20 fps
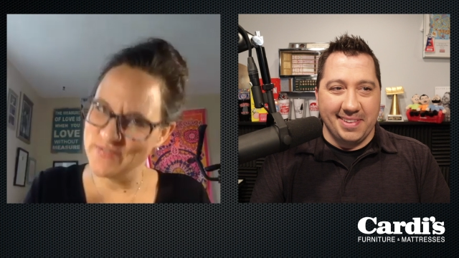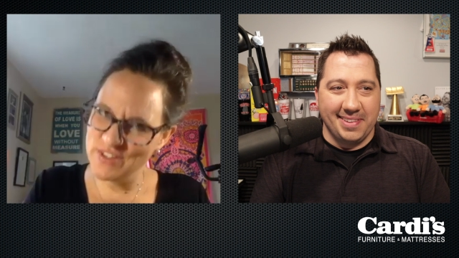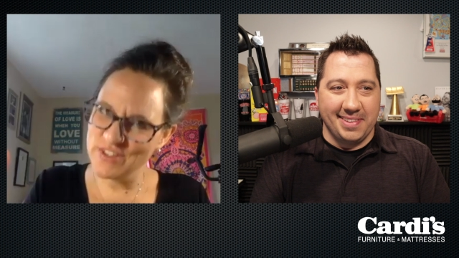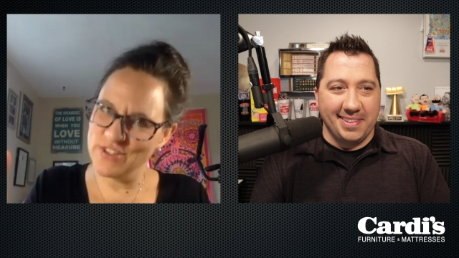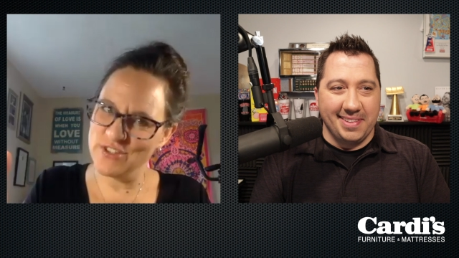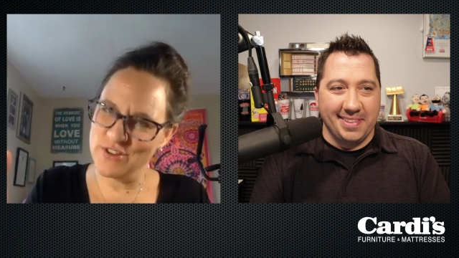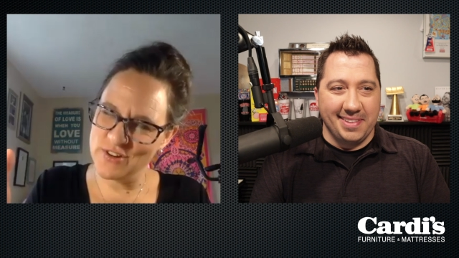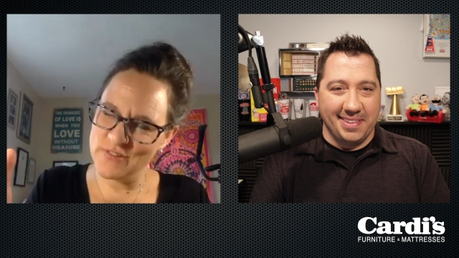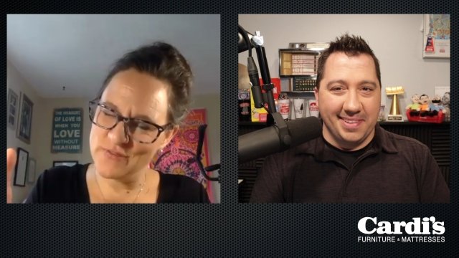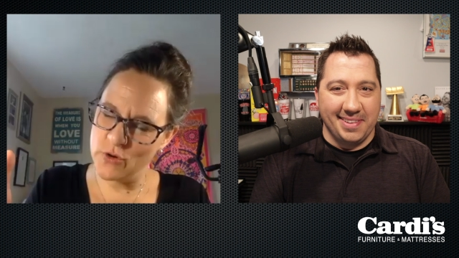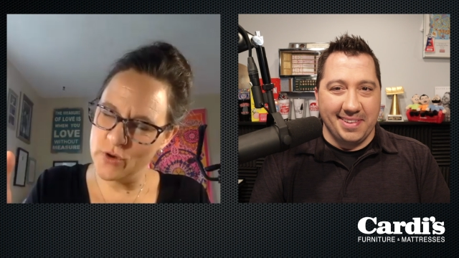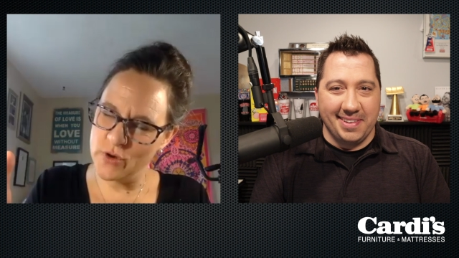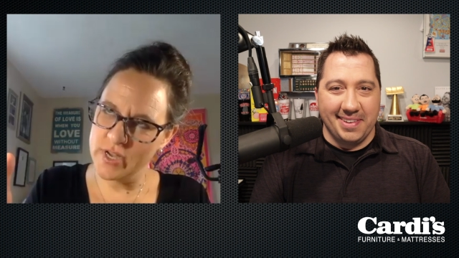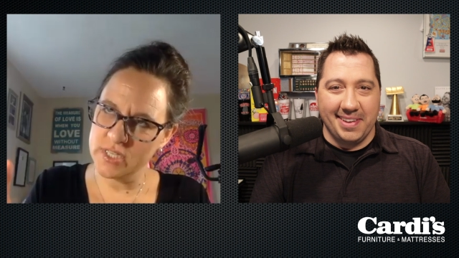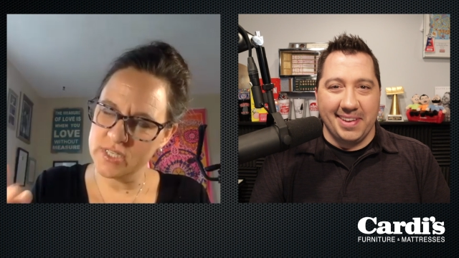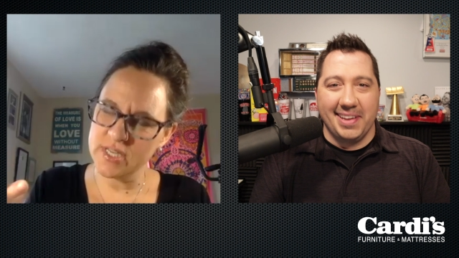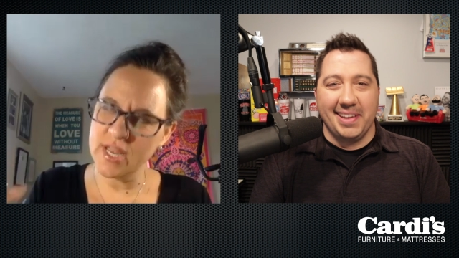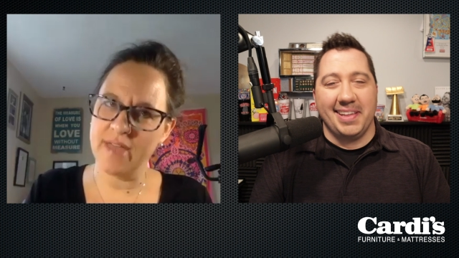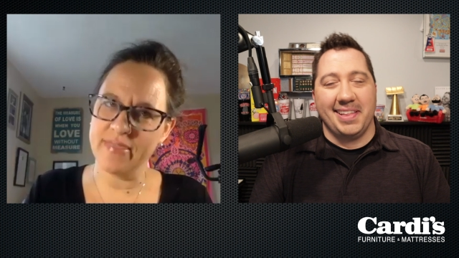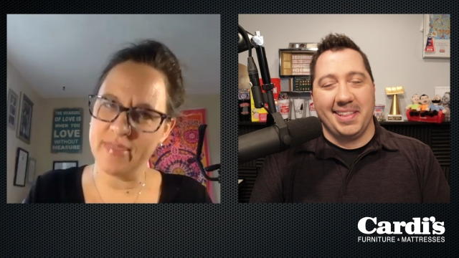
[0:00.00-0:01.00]
Speaker 1: your voice
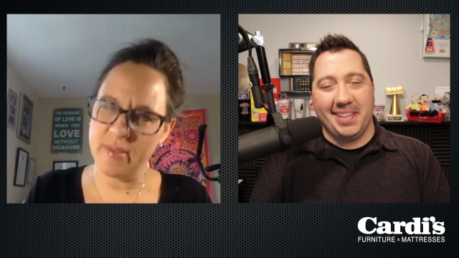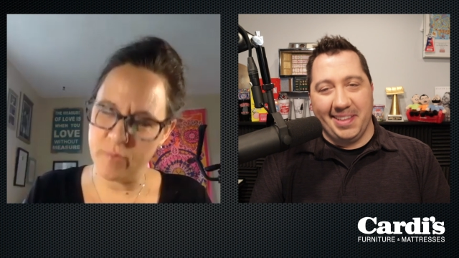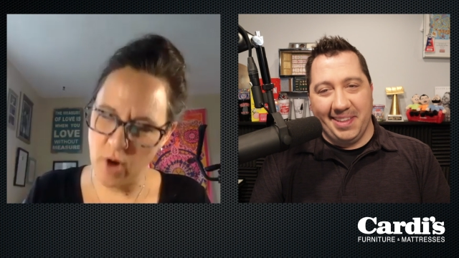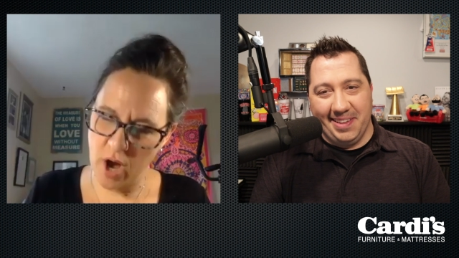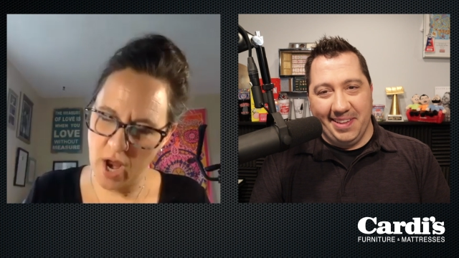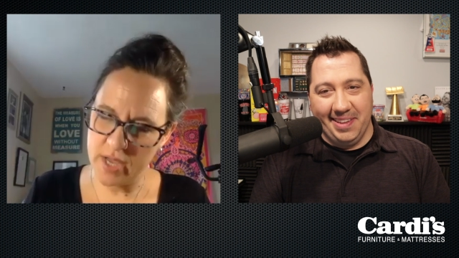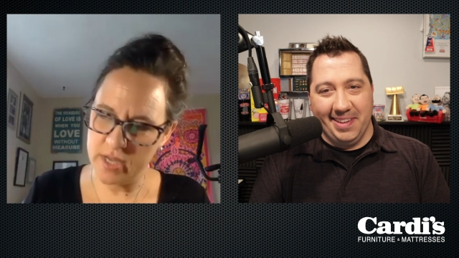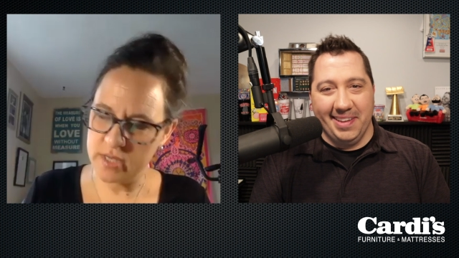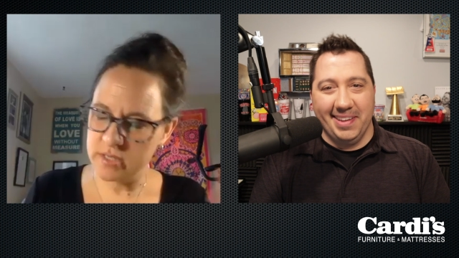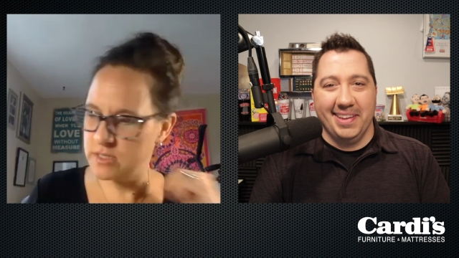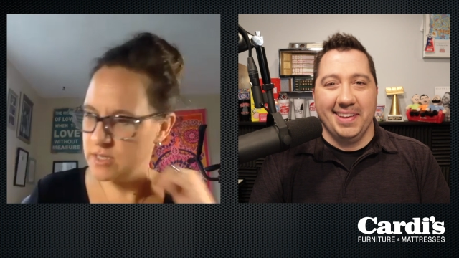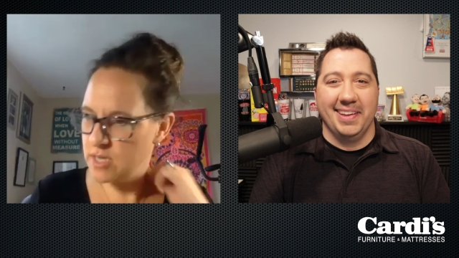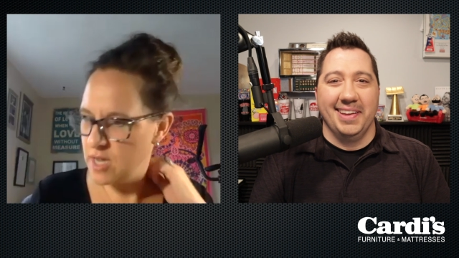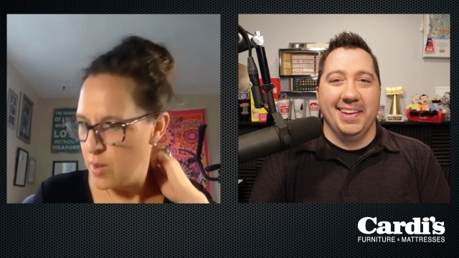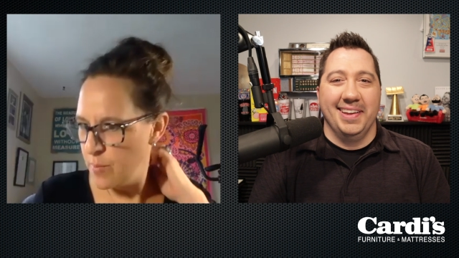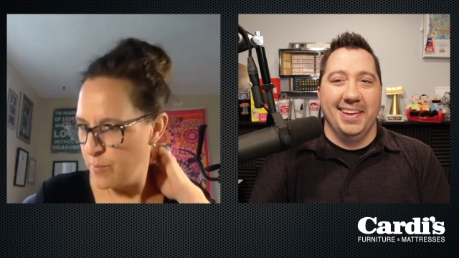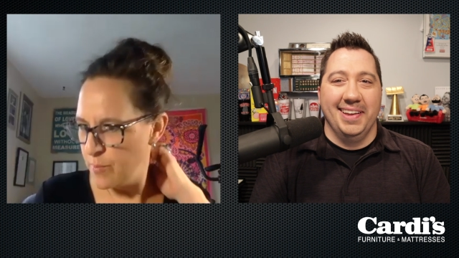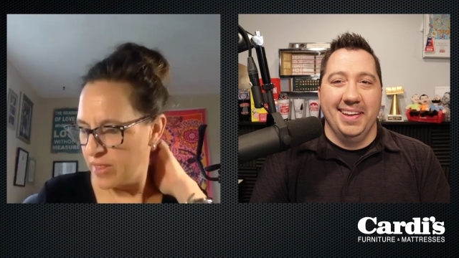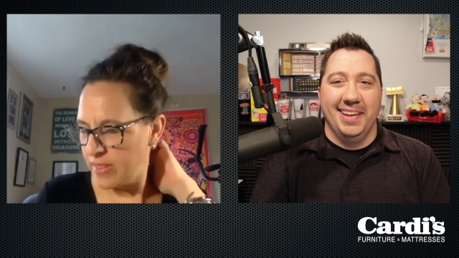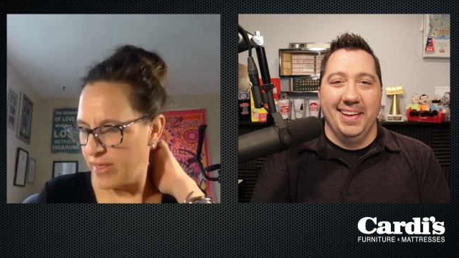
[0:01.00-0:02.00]
and the price,
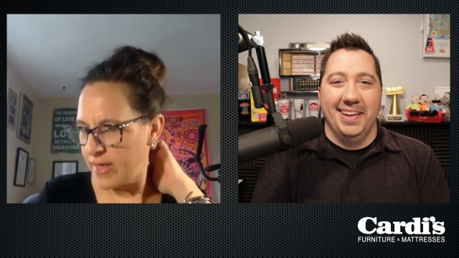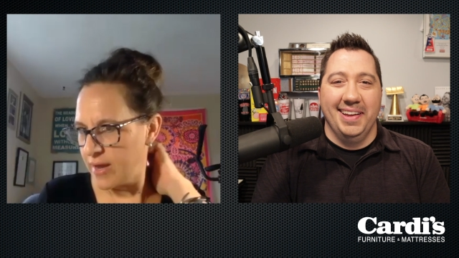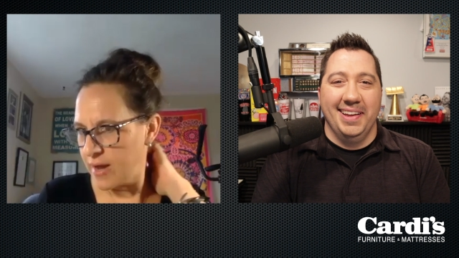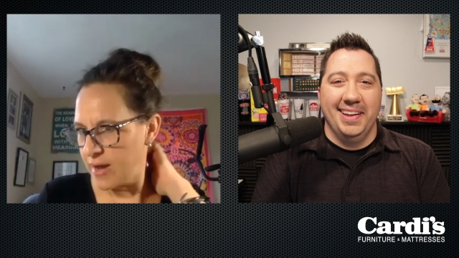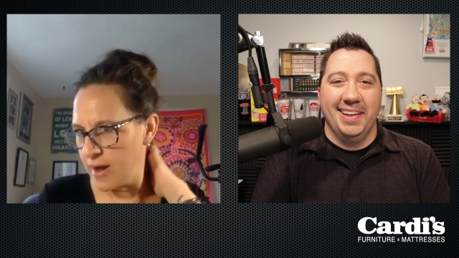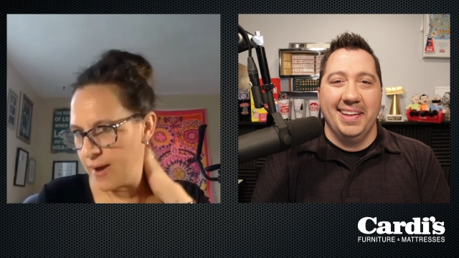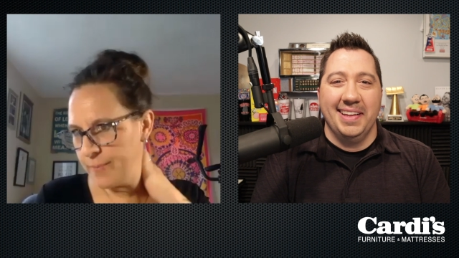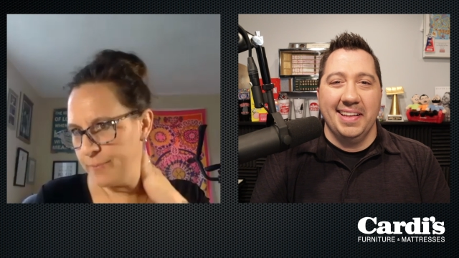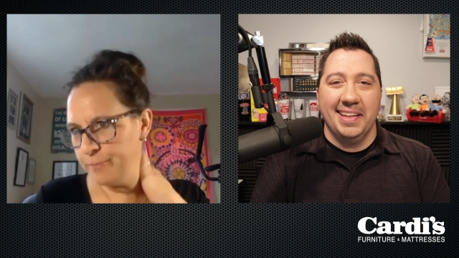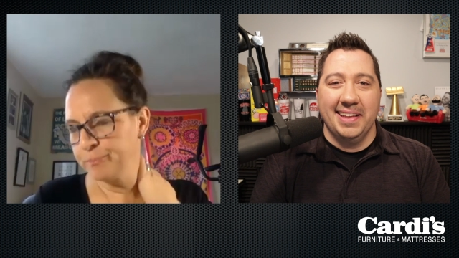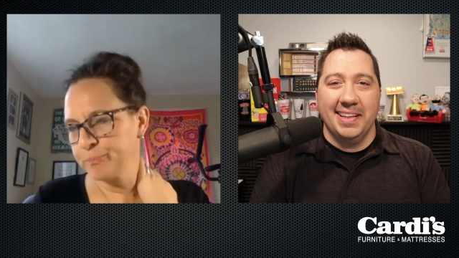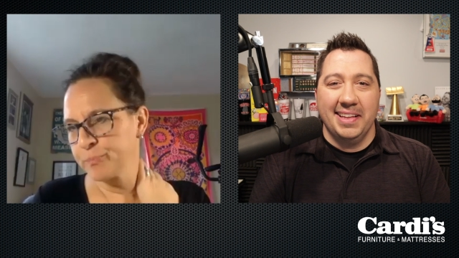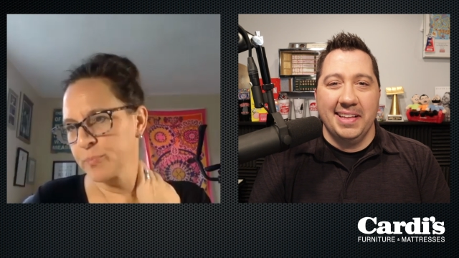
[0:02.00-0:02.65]
but like um